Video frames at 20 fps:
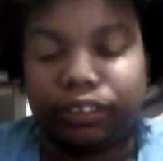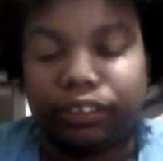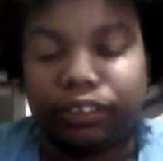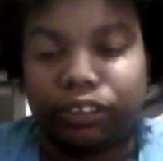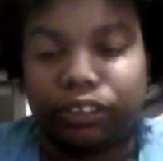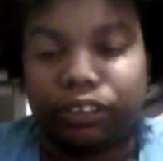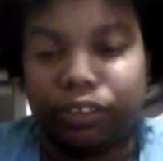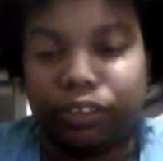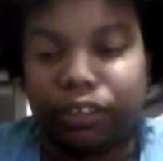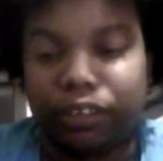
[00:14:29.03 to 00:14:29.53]
the
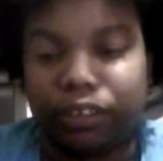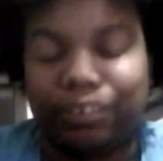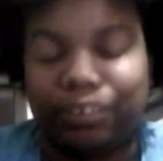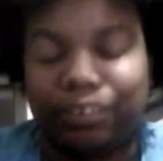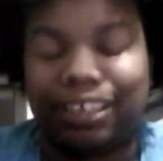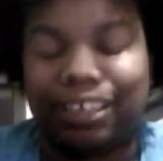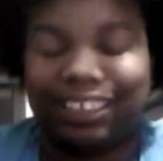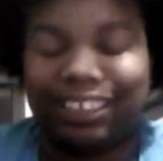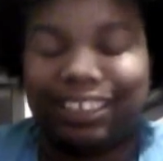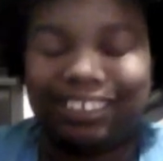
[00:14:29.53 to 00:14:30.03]
showdown,
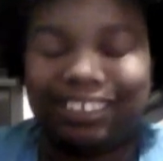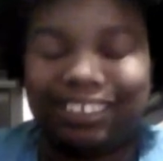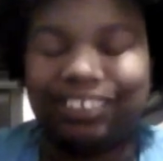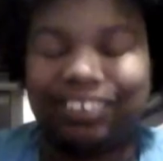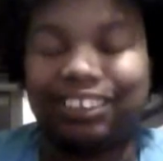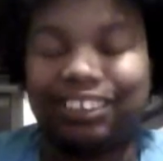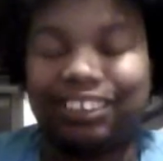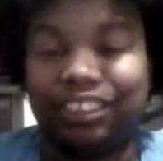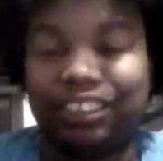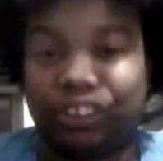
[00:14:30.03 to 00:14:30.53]
I guess you
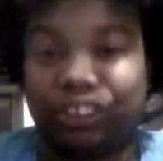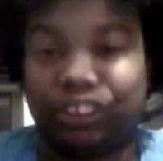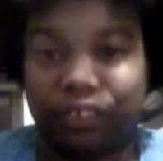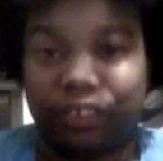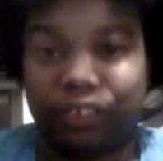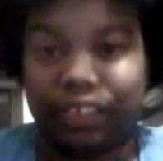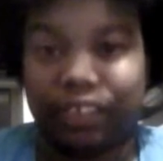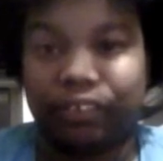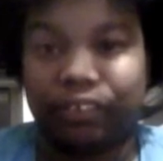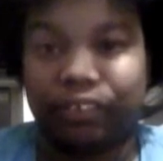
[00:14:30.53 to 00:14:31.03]
could say
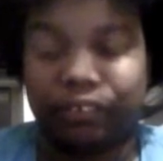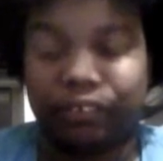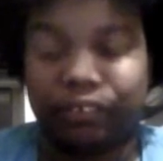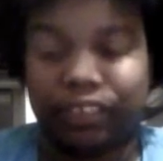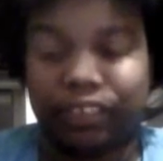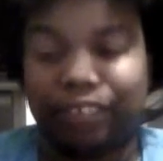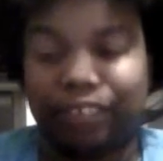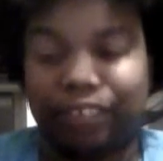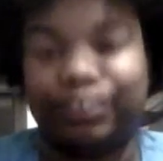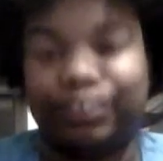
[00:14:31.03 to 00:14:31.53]
showdown, or
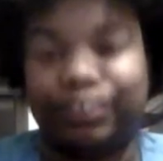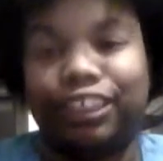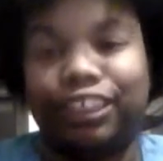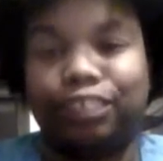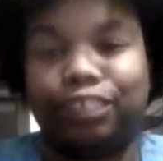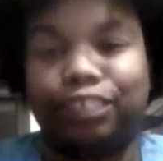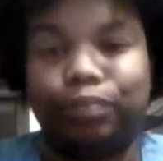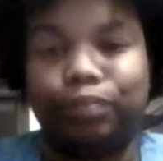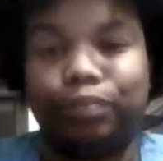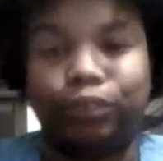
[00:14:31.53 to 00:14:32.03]
the
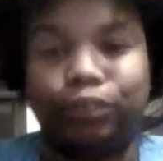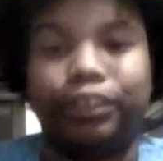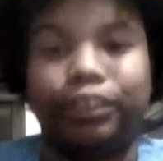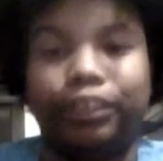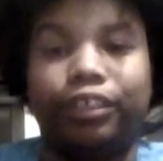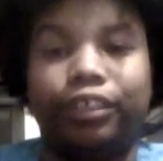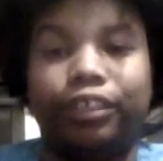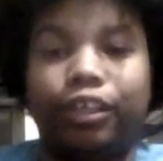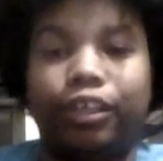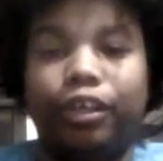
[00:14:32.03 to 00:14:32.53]
confrontation
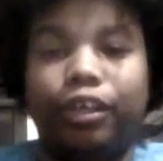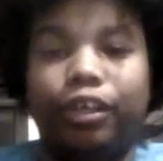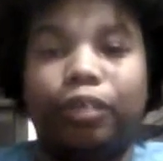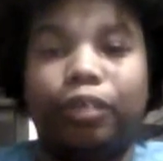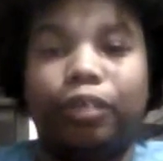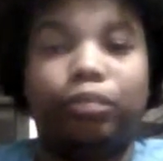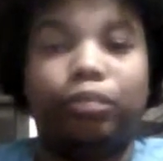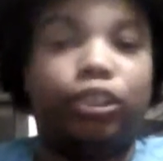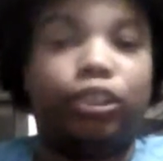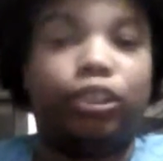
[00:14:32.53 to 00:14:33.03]
between
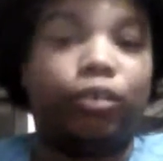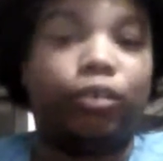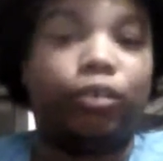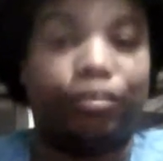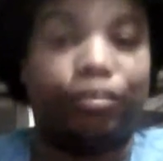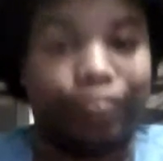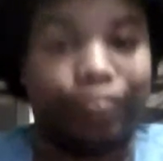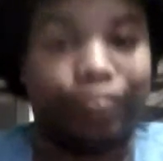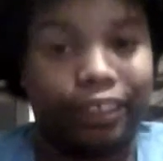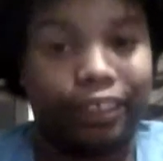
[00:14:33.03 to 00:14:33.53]
Michonne
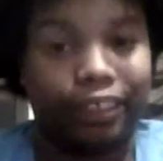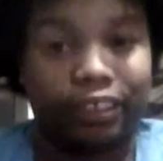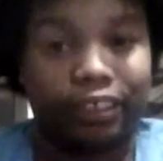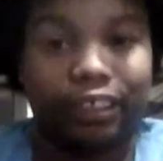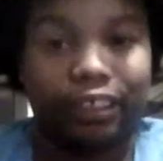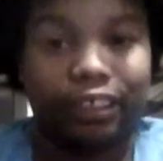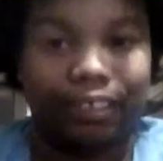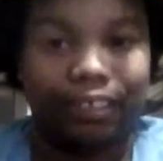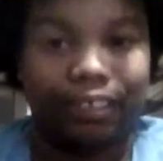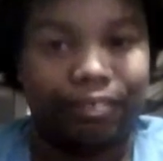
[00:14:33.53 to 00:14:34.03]
and Rick
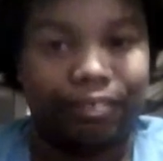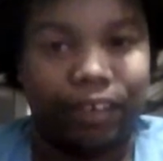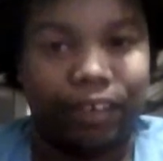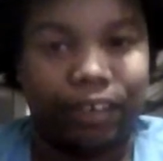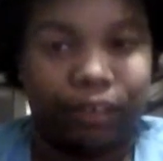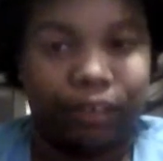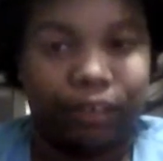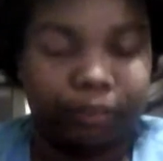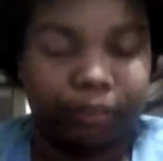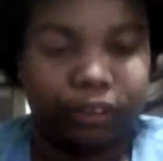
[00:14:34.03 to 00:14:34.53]
in the
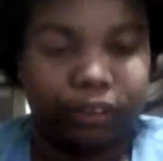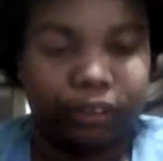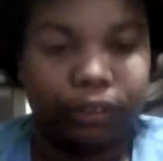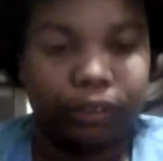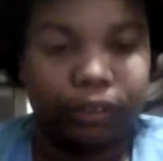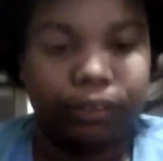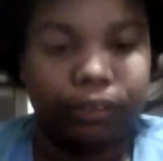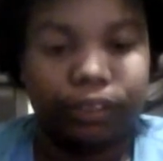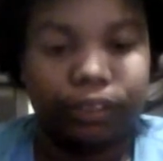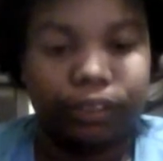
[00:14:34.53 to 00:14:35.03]
final
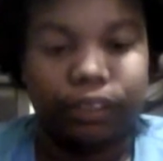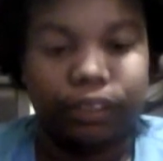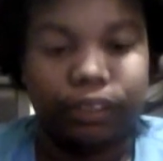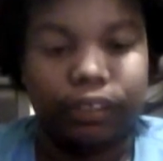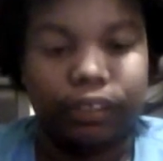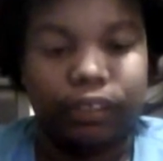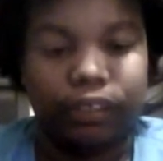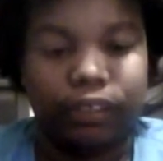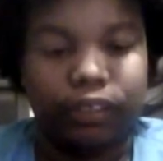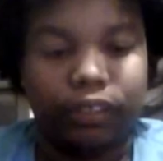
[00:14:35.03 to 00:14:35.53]
episode.
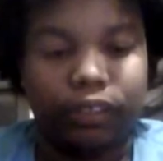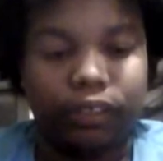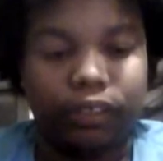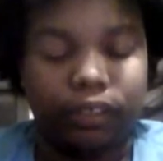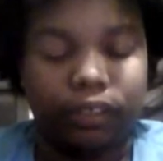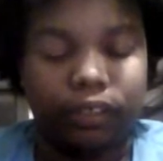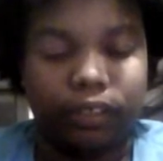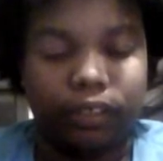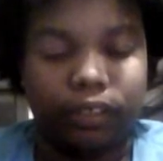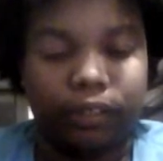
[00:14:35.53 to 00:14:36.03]

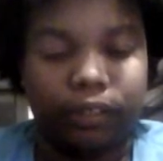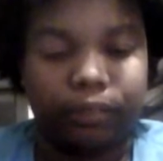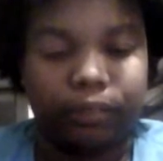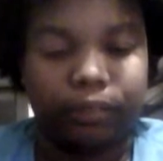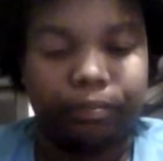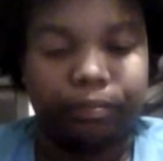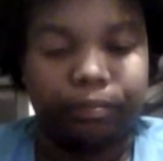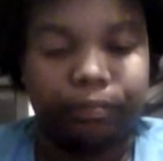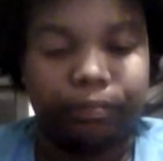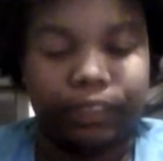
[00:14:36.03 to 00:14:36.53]

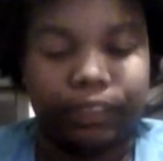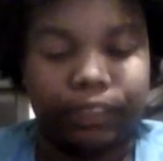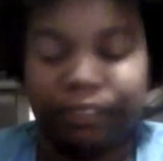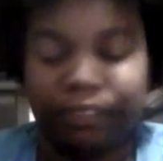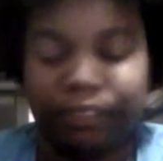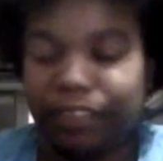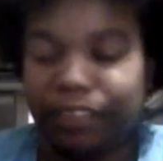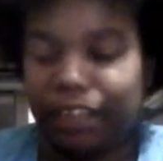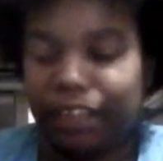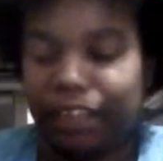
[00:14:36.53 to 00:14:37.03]
Um, it
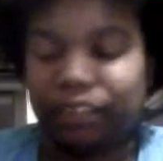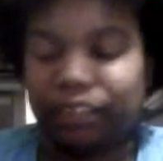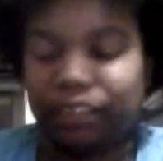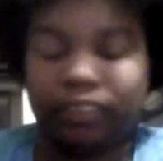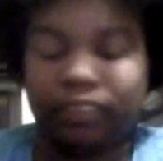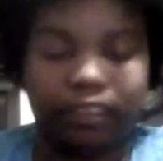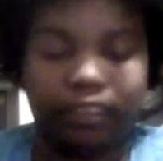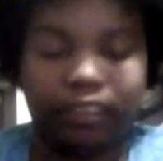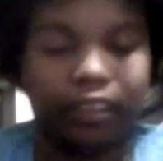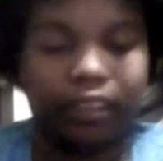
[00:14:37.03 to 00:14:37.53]
definitely
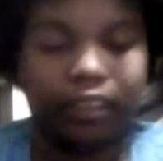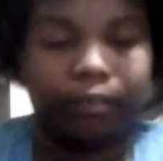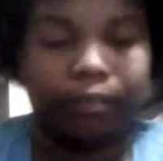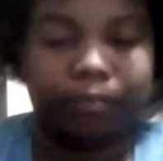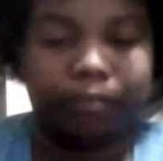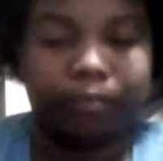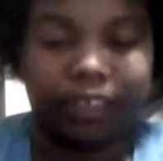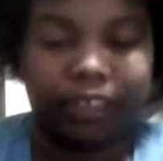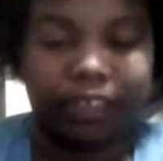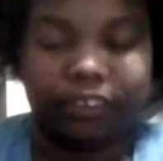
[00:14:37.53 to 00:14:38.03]
added
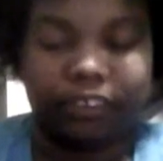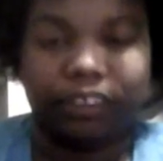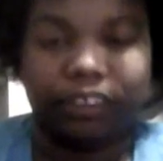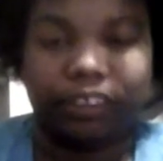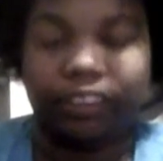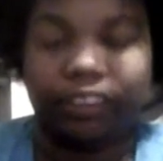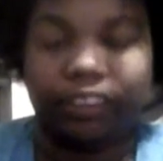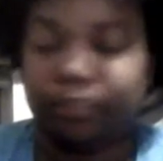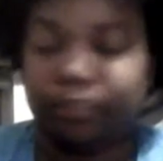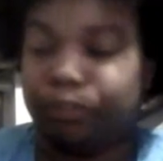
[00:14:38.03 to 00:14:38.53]
um extra
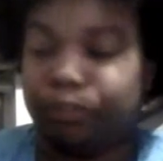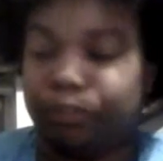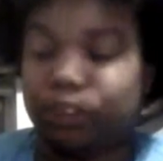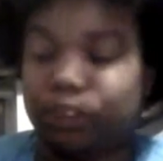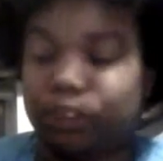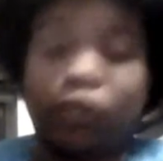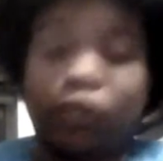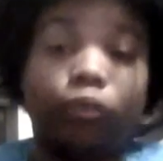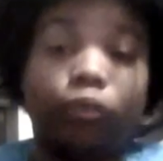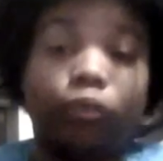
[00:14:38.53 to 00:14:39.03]
layer.
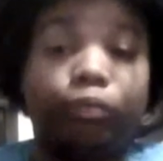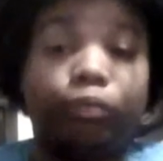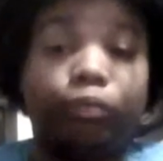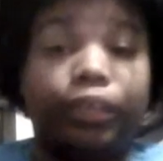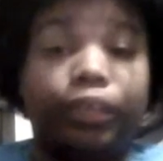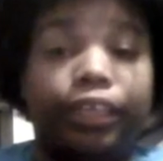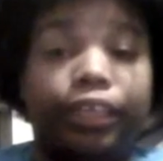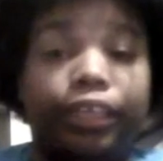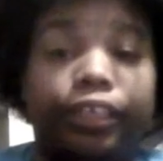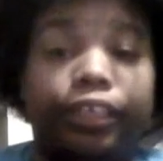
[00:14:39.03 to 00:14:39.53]
Michonne
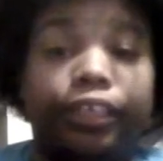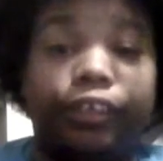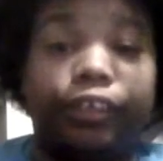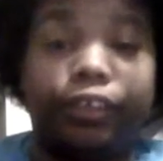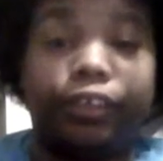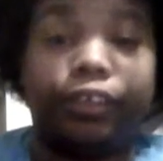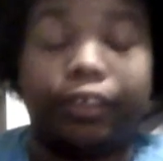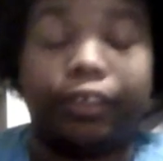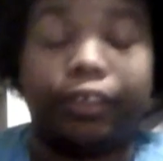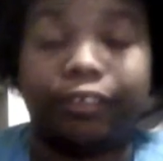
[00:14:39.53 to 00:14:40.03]
and
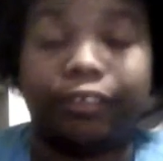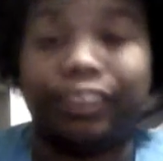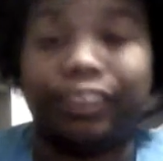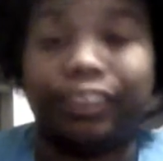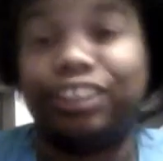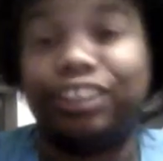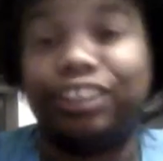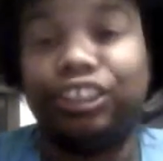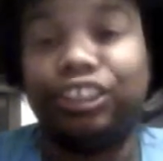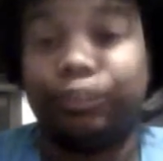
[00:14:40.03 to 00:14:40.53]
her
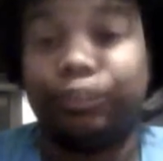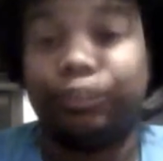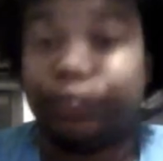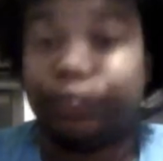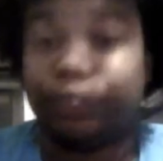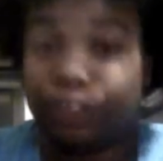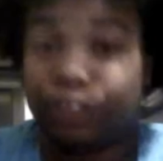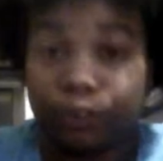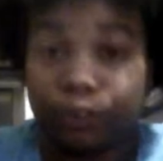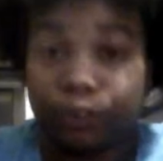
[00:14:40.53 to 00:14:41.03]
relationship with
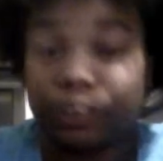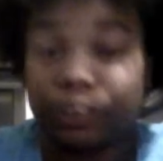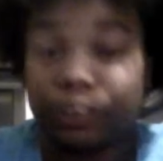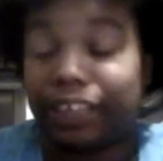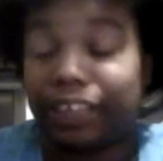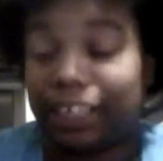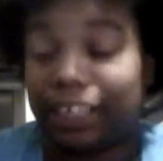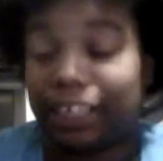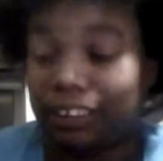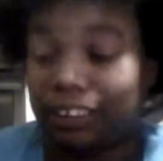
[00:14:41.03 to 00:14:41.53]
her sword,
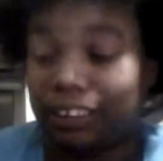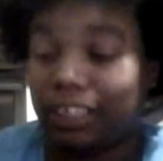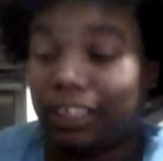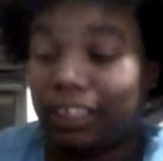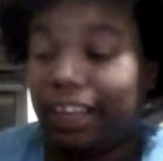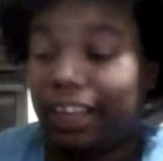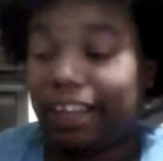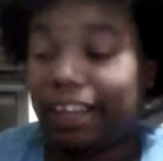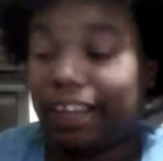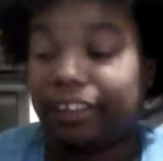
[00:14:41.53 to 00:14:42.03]
it act
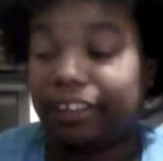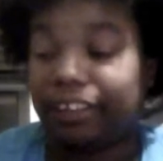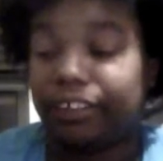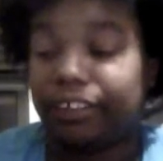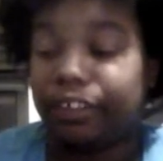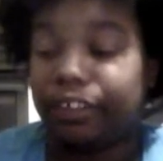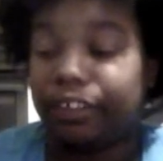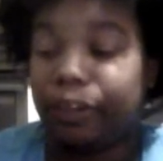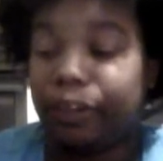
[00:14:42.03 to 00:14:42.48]
added